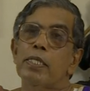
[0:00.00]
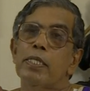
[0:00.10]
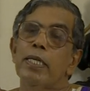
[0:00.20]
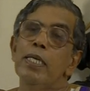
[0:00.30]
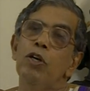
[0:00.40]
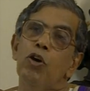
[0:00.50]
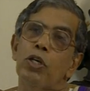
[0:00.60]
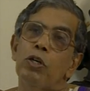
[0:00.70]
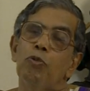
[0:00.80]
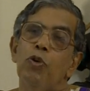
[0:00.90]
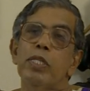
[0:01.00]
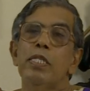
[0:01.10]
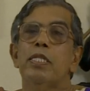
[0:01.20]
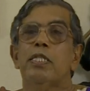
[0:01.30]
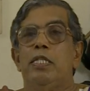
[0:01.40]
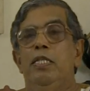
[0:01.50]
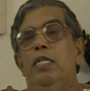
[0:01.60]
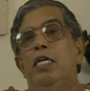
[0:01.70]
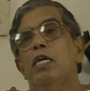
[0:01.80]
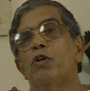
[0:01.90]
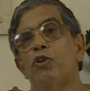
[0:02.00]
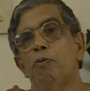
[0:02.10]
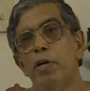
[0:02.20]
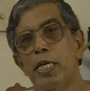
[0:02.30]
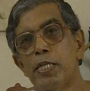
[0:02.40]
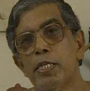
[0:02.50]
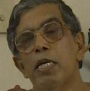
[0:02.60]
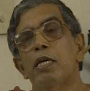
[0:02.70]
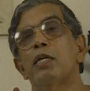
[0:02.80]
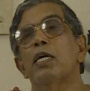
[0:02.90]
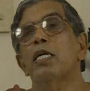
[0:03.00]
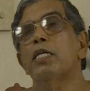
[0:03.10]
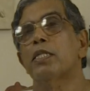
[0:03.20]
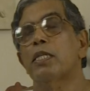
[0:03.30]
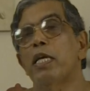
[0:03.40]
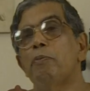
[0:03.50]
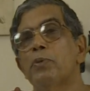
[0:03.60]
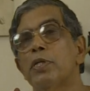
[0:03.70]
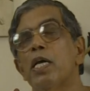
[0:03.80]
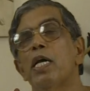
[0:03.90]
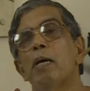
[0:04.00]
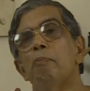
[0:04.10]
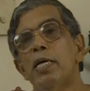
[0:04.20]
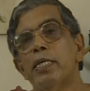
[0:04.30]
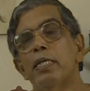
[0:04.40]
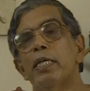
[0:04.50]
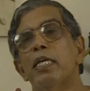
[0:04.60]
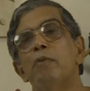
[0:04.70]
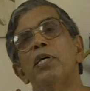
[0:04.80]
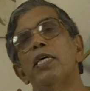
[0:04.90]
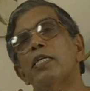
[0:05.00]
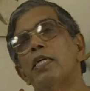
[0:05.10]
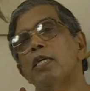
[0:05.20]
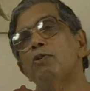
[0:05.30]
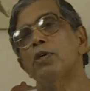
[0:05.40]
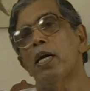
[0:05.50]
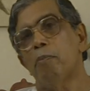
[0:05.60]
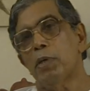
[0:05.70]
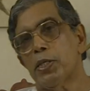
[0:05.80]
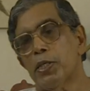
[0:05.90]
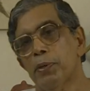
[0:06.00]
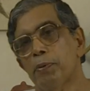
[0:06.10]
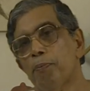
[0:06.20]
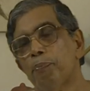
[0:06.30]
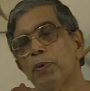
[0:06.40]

taking on what it conveys in earlier times, but giving it a new dimension,